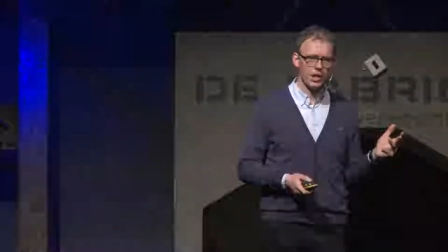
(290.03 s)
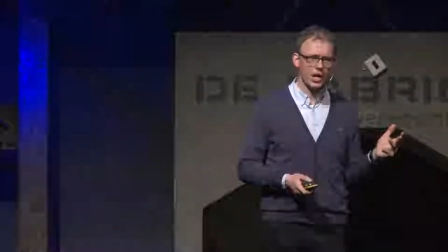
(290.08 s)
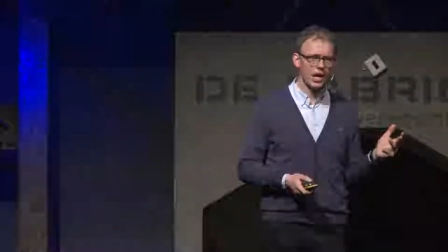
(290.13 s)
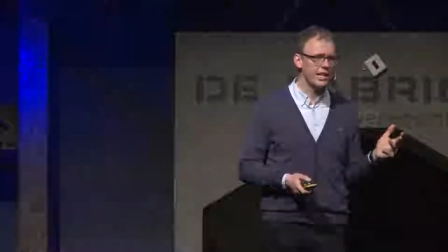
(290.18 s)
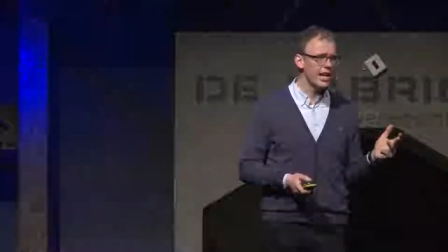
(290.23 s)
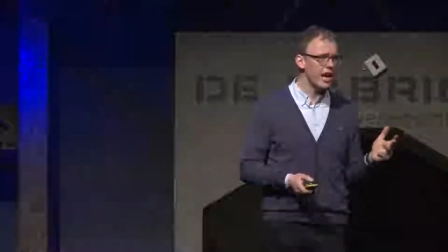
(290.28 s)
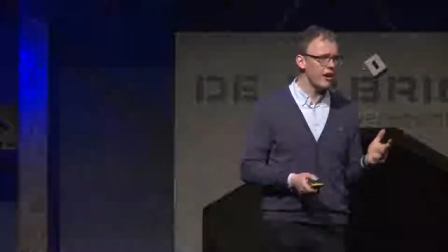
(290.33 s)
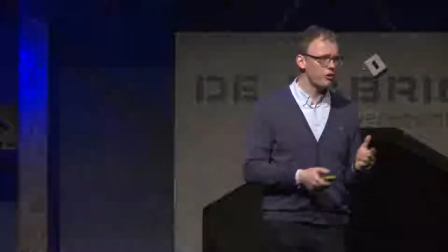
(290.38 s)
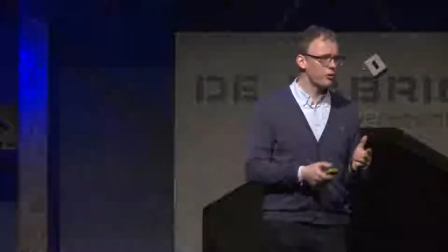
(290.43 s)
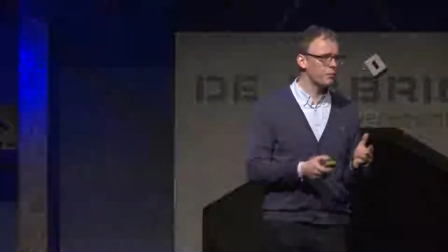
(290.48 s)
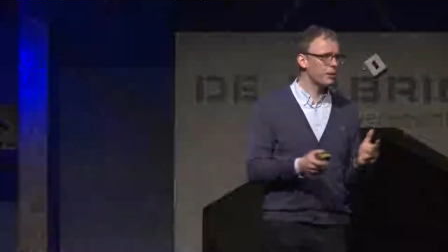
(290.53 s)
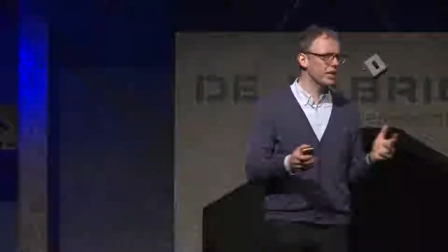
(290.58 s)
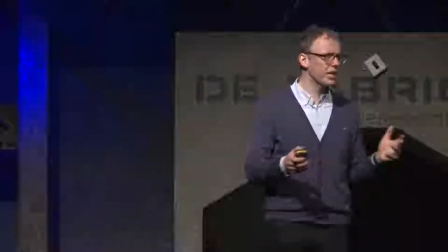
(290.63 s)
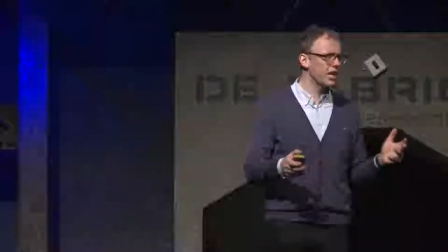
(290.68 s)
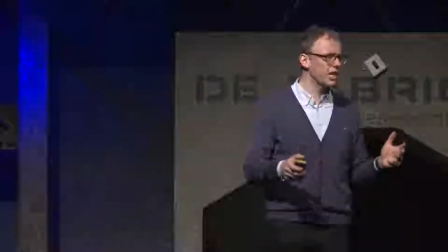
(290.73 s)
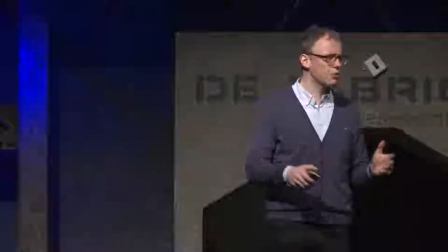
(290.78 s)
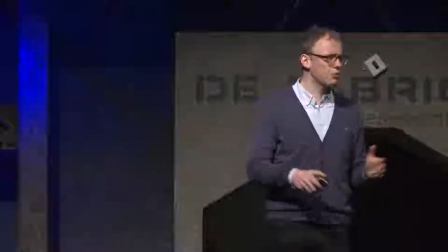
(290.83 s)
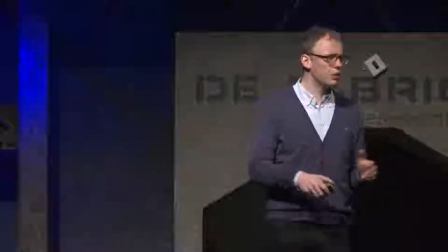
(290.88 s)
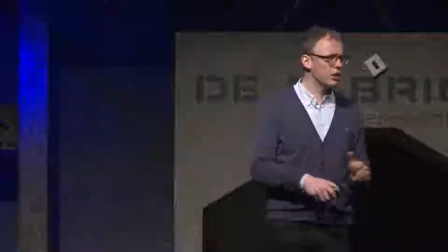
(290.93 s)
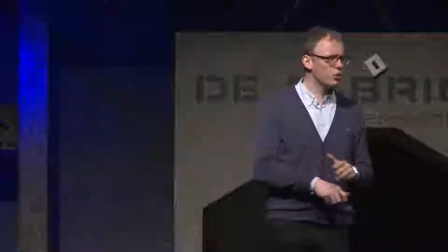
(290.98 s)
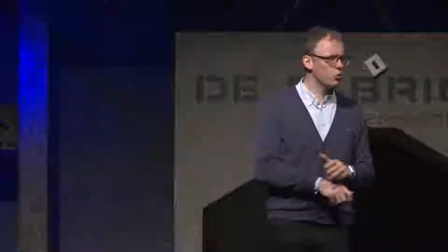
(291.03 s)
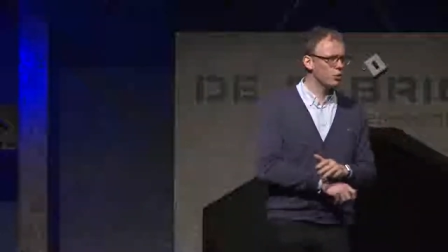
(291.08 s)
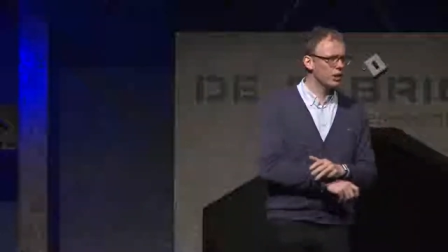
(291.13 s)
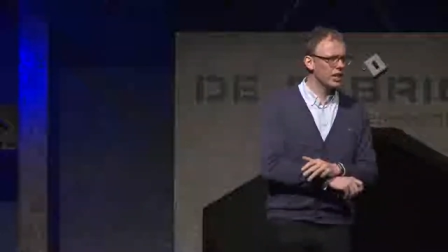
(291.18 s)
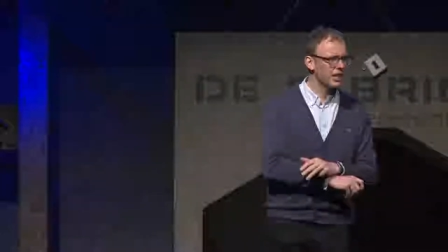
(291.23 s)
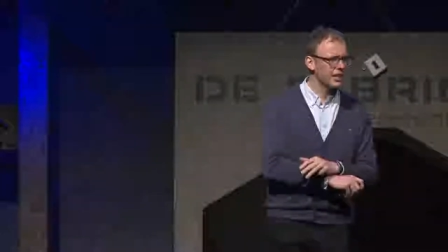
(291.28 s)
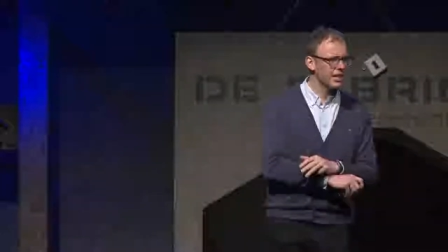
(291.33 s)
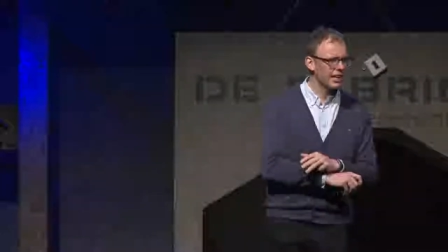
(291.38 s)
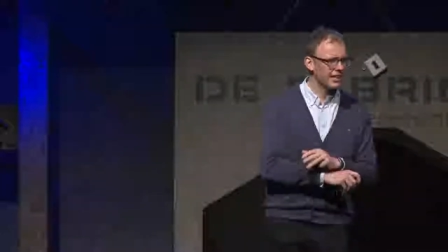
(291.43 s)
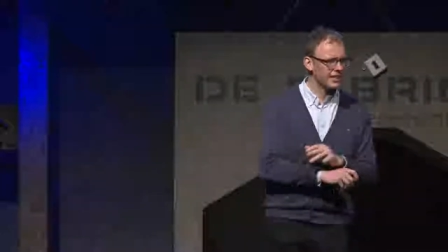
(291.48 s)
and everybody has been doing
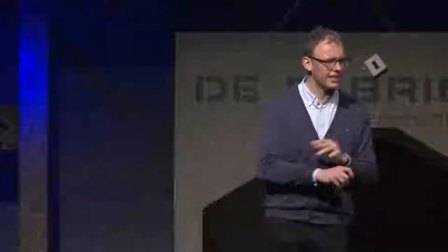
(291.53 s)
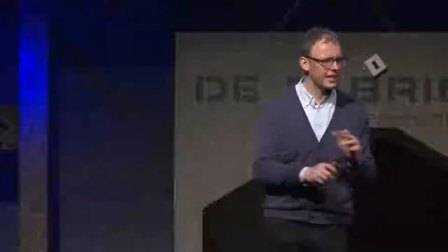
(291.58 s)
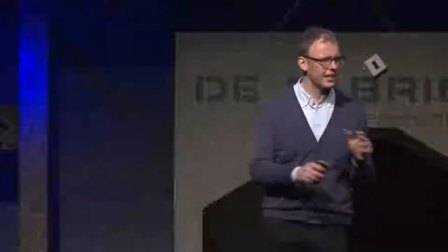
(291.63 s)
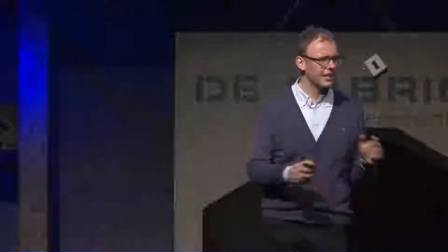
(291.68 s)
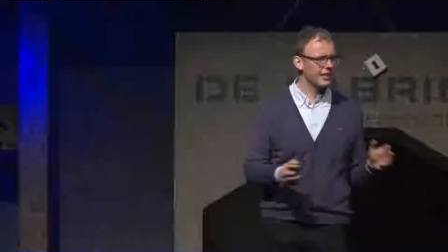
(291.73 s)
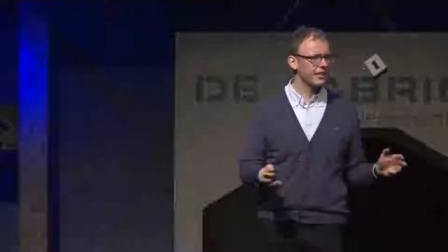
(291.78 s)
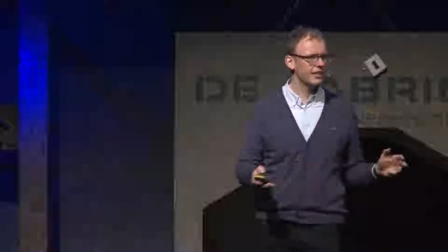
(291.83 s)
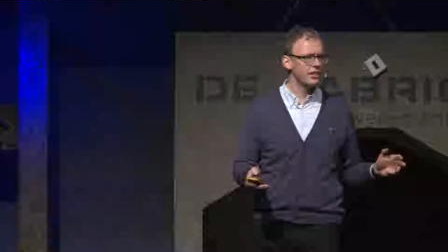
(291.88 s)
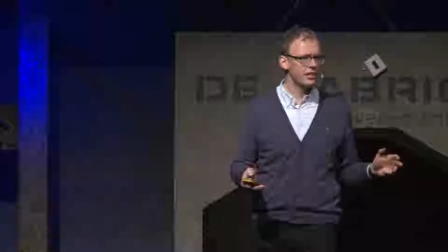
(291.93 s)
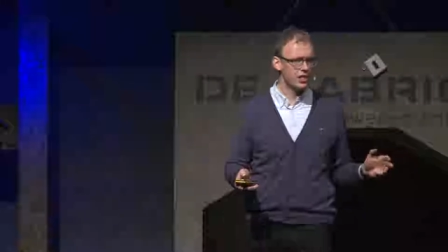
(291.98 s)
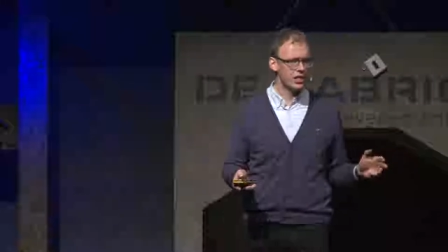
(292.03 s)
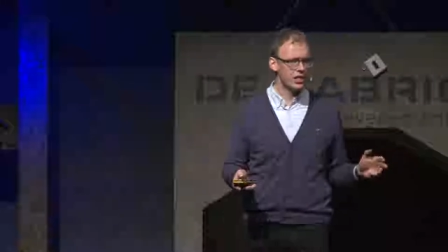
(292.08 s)
it exactly in the